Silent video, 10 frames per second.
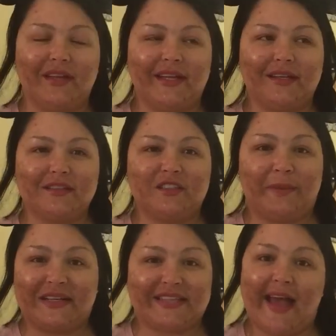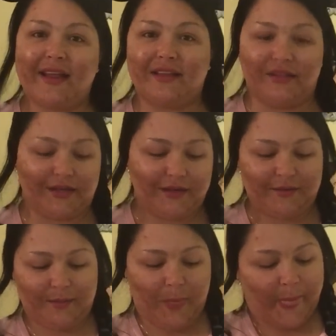like spectacular.
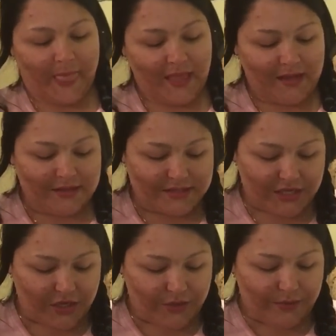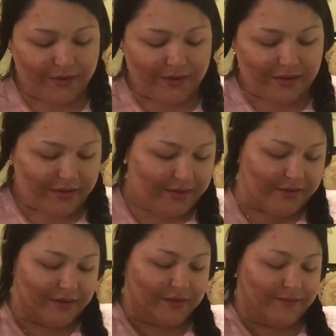So
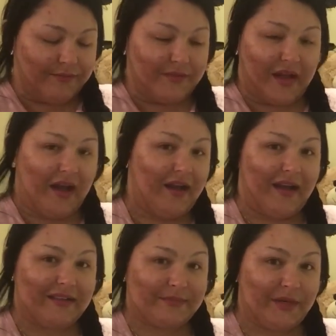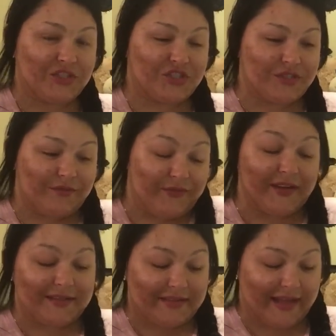as much
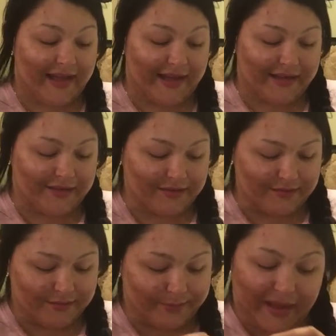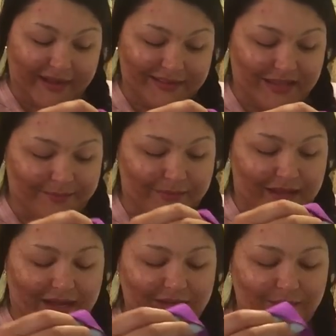fun as I had buying them,
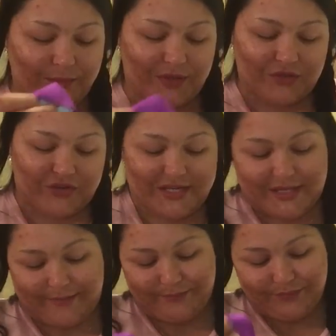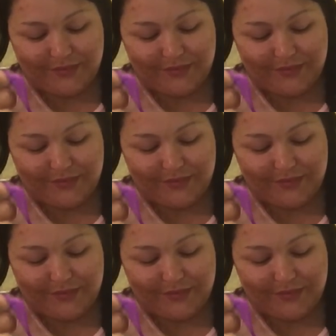I don't want to trade them.